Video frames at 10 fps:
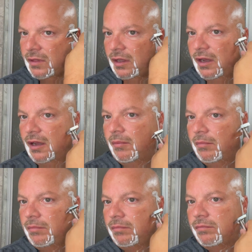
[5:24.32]
Um,
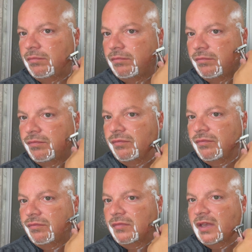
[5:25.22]

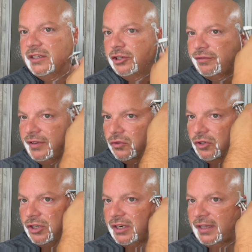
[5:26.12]
it just feels
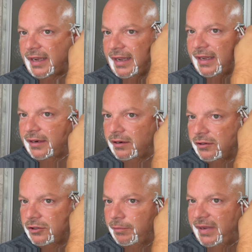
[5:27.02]
good in the hand.
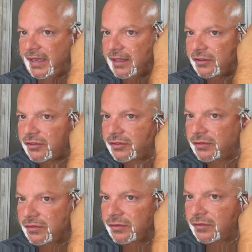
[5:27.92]
To me, it's
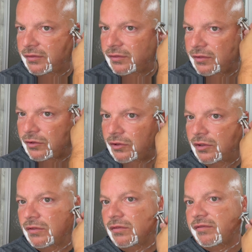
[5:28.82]

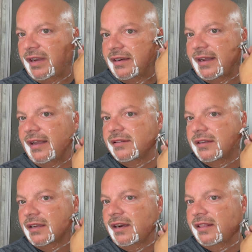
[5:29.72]

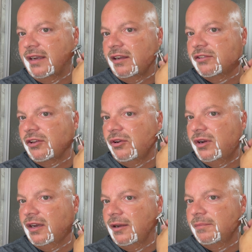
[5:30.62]
fantastic. And I think I
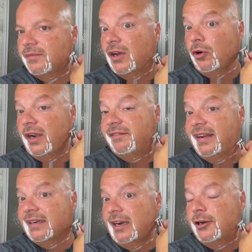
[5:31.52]
saw, um, or oh, in
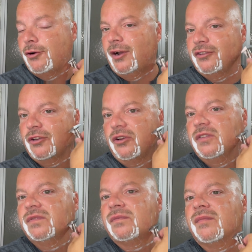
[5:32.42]
fact, I know I saw
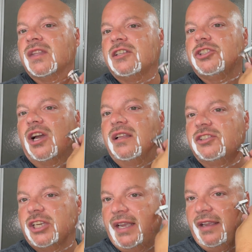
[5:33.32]
John
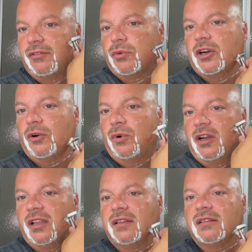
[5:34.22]
Shaves
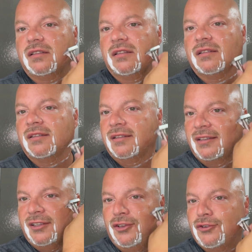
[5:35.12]
101
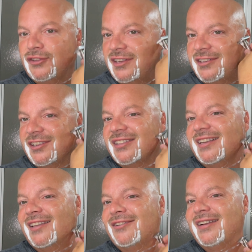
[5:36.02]
using this just the
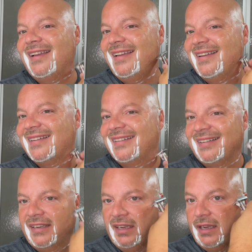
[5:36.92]
other day.
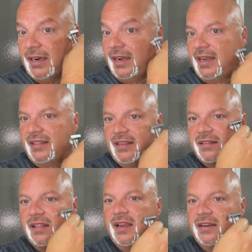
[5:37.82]
And I had this
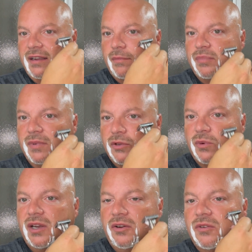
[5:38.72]
lined up as
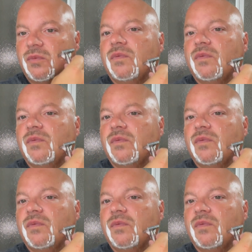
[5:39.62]
well.